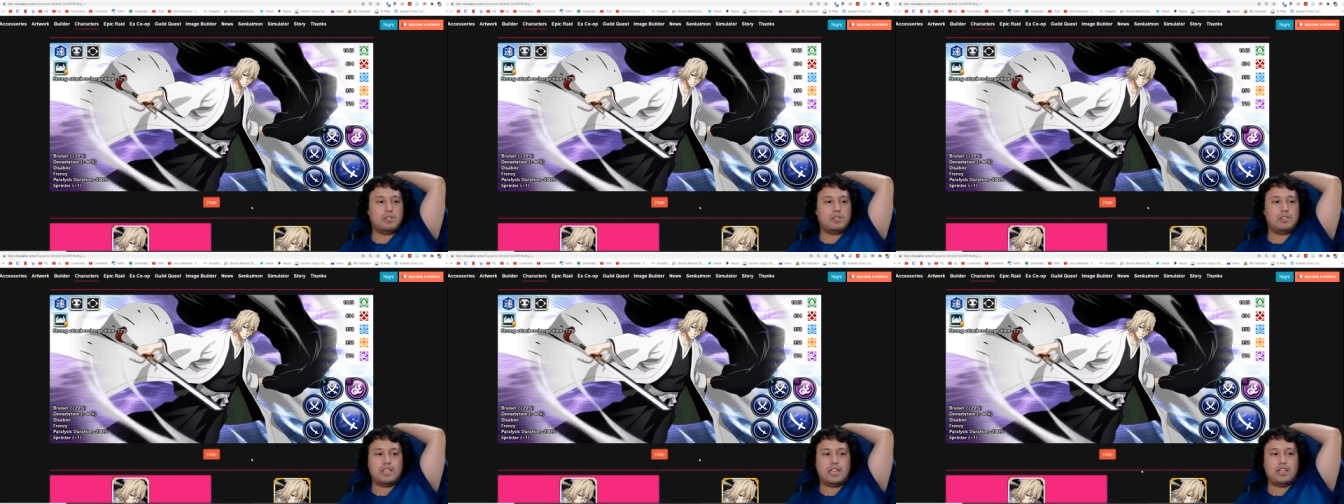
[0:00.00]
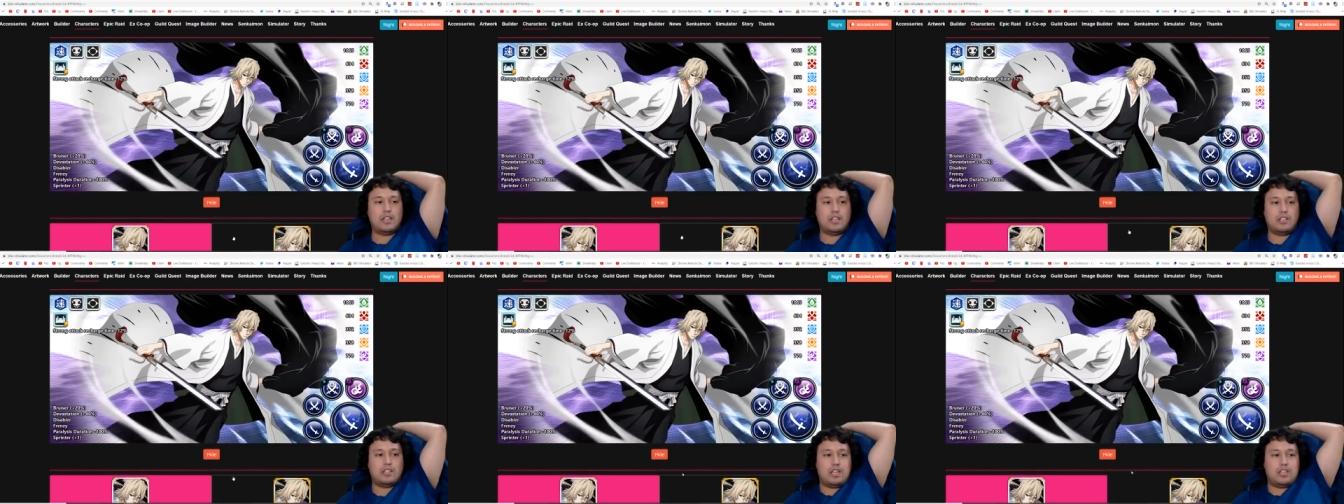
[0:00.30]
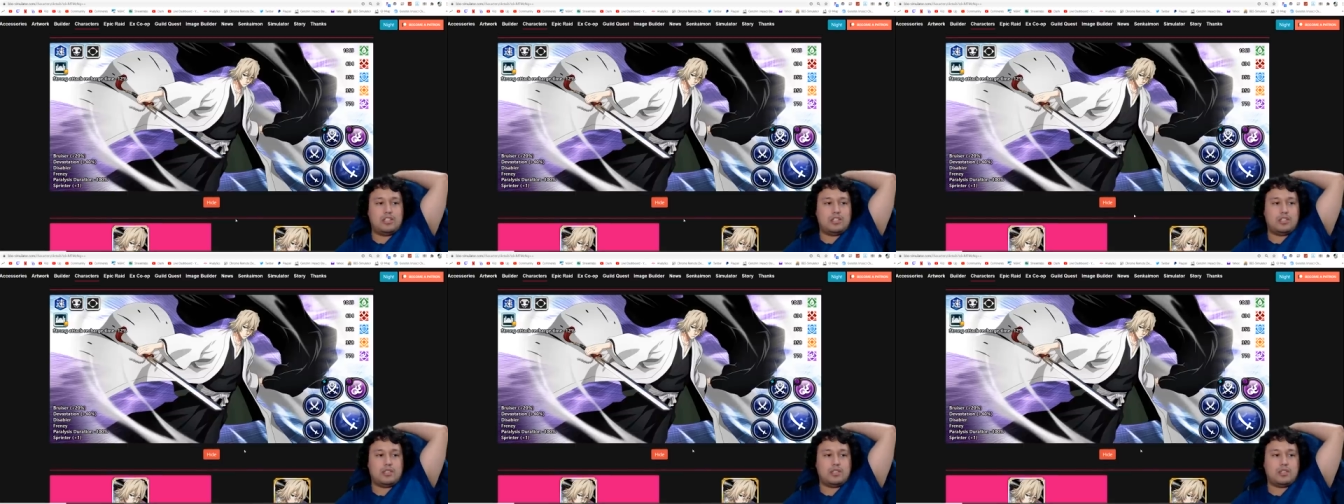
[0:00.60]
it,
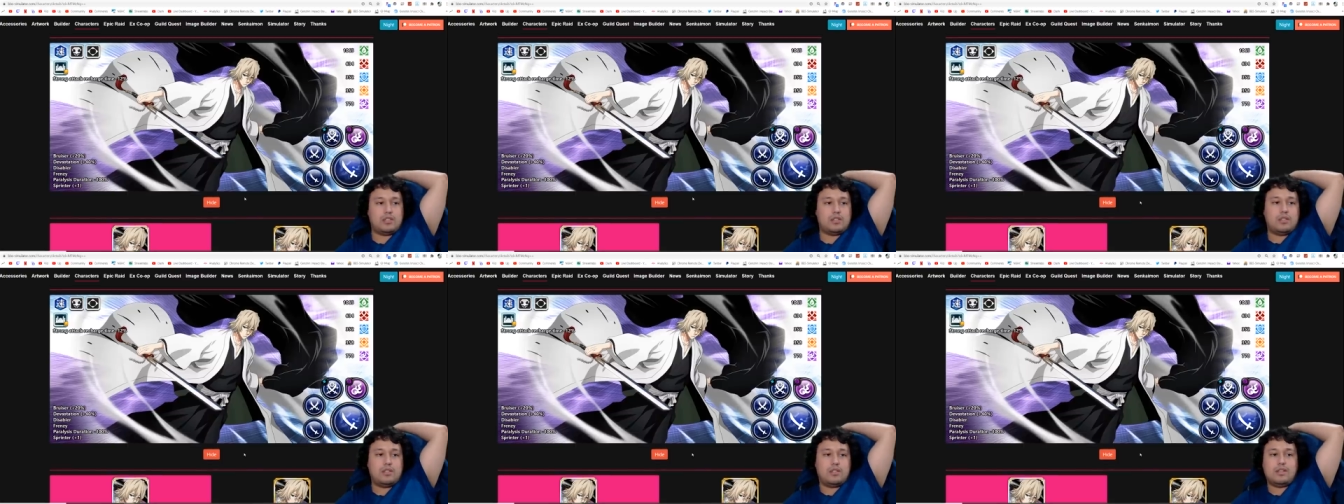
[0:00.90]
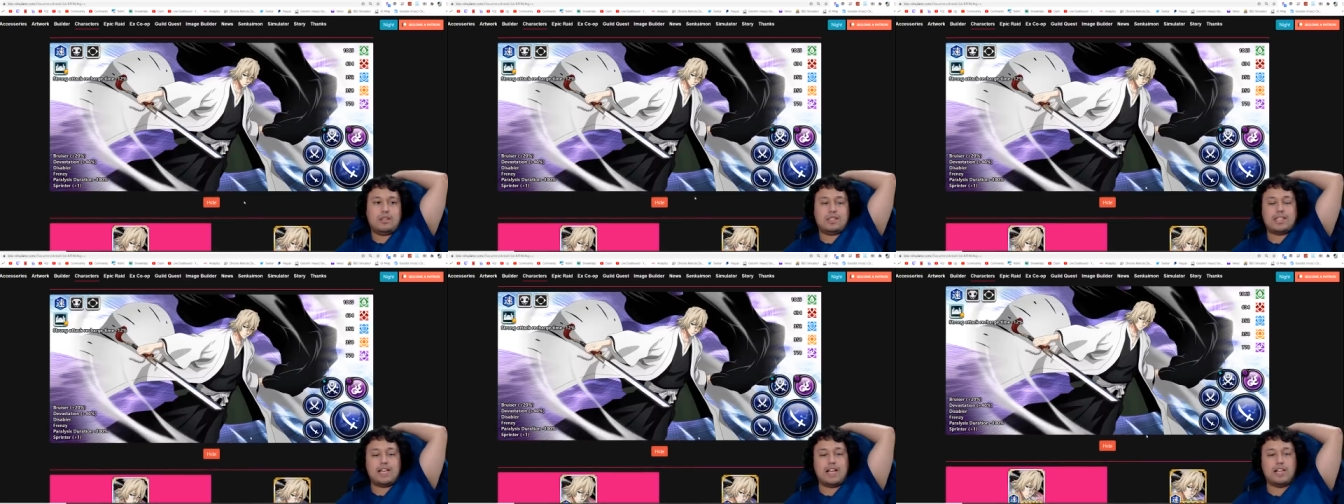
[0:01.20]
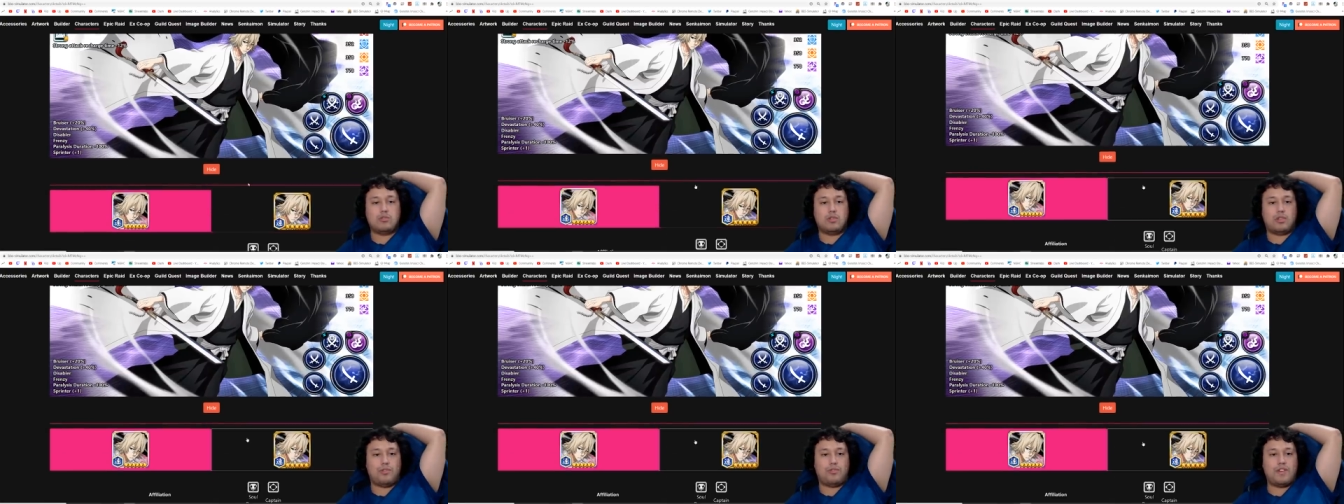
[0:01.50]
it just
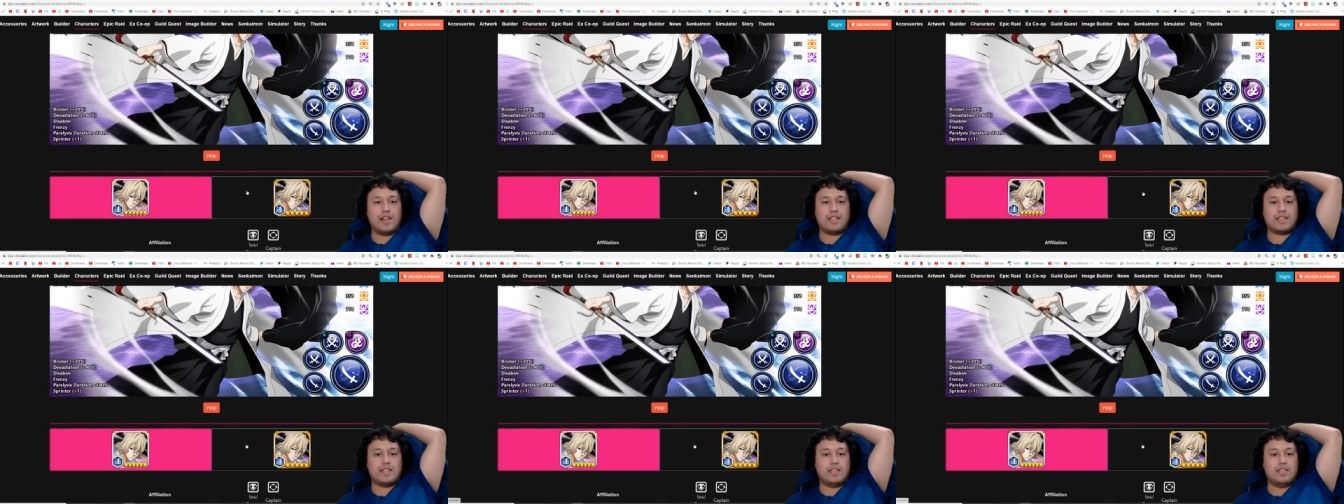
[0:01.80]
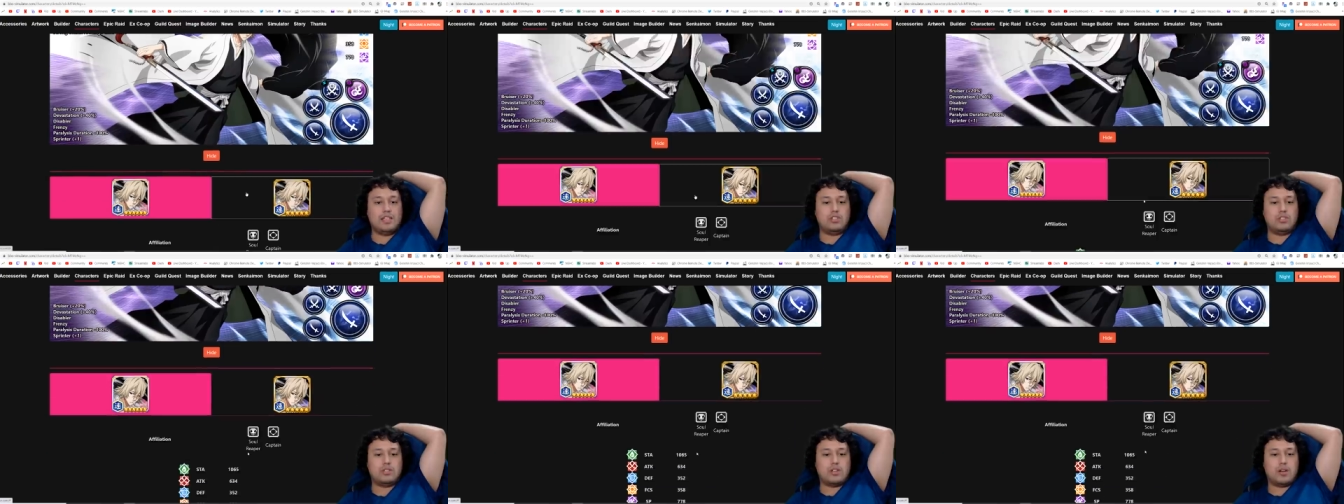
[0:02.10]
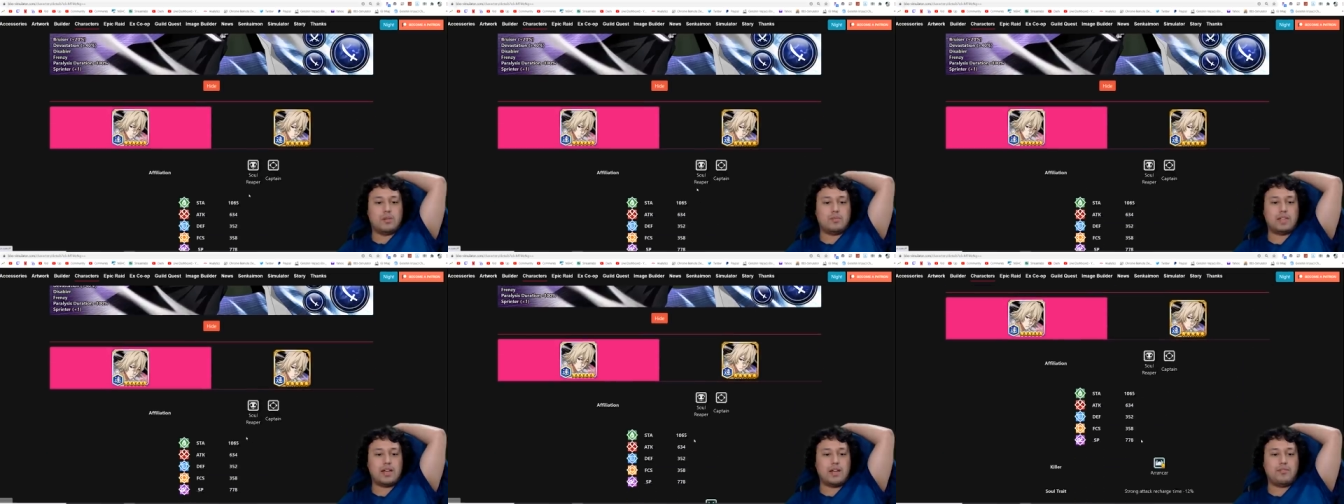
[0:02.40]
sides with the fact that he just
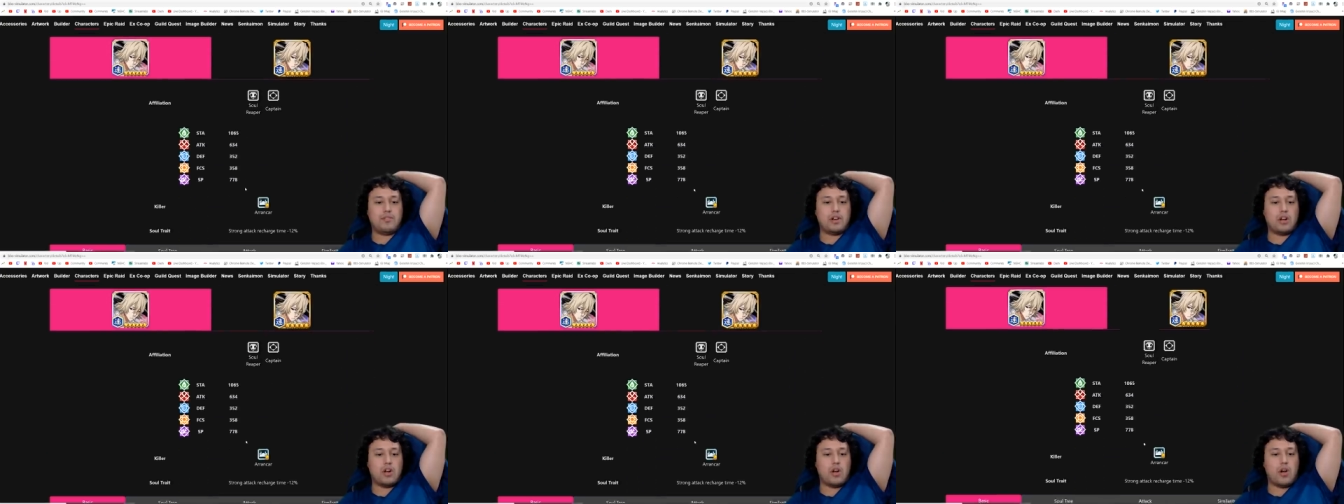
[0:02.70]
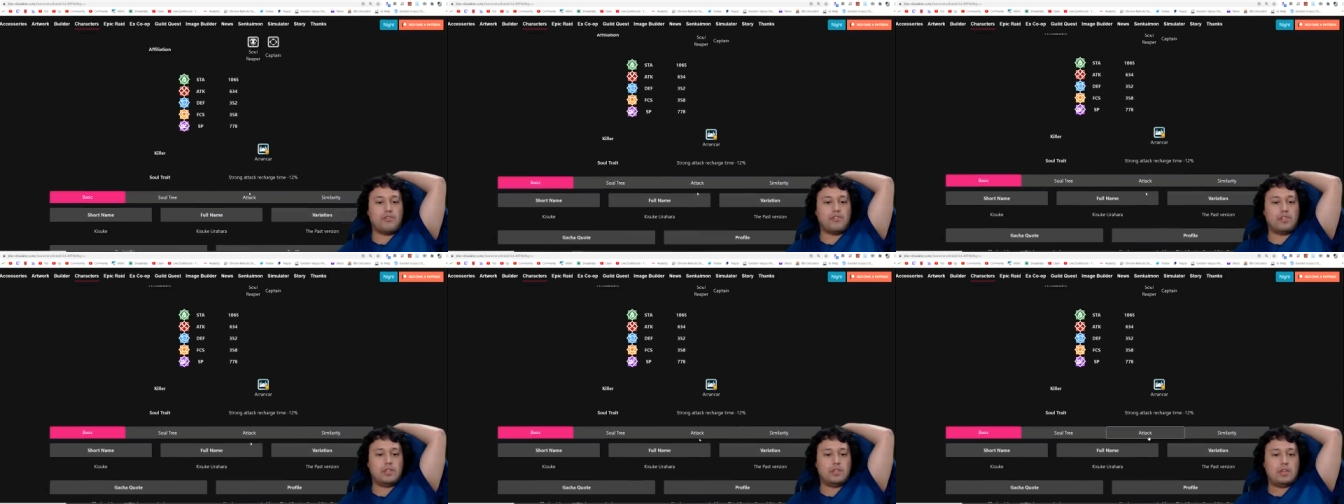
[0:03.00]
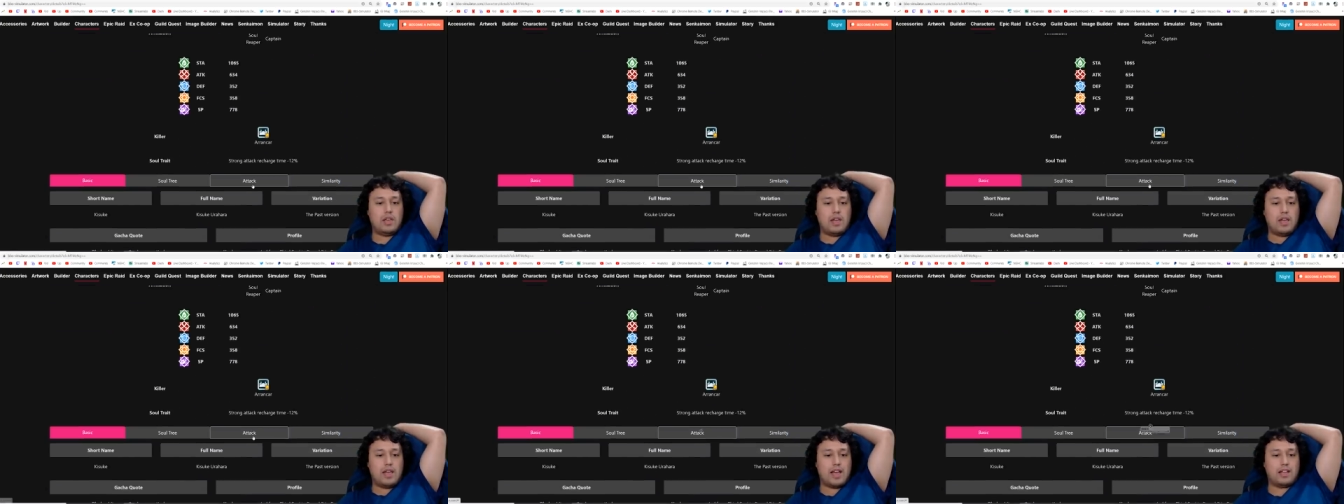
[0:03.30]
comes out very
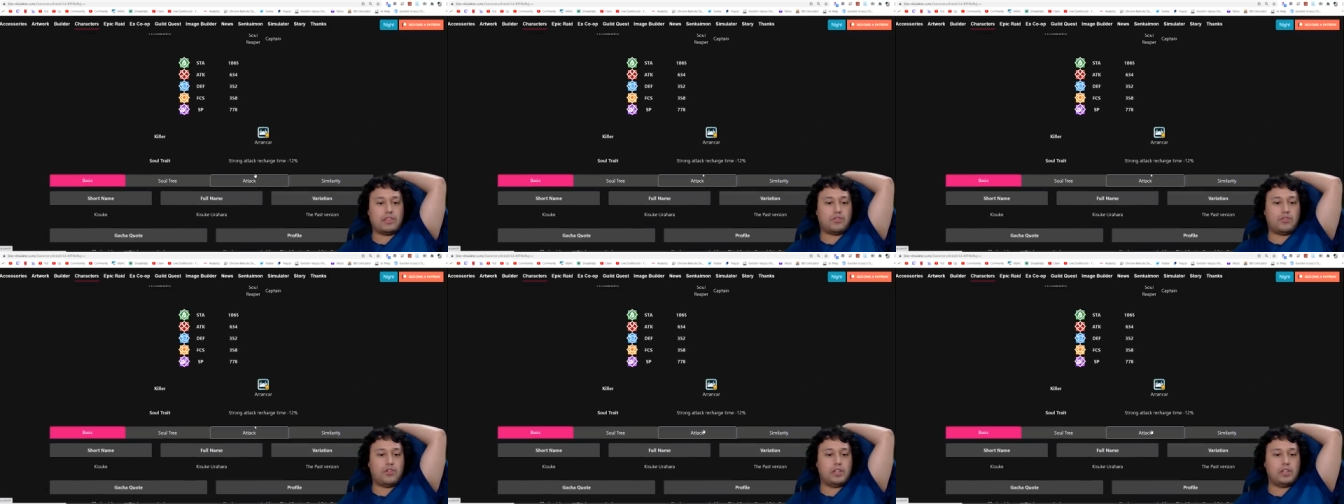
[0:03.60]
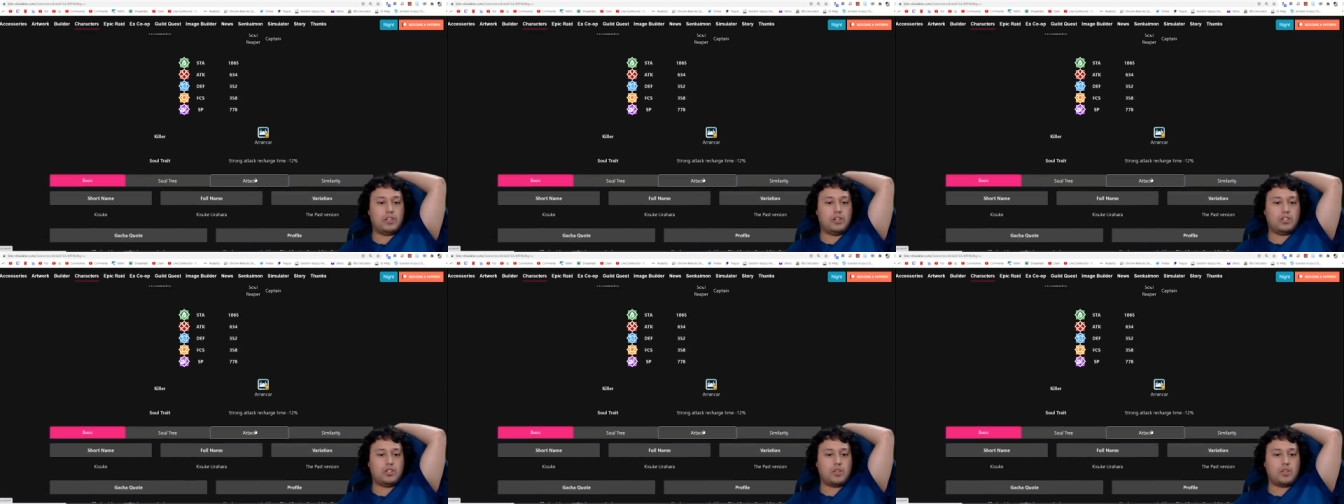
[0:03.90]
often as filler,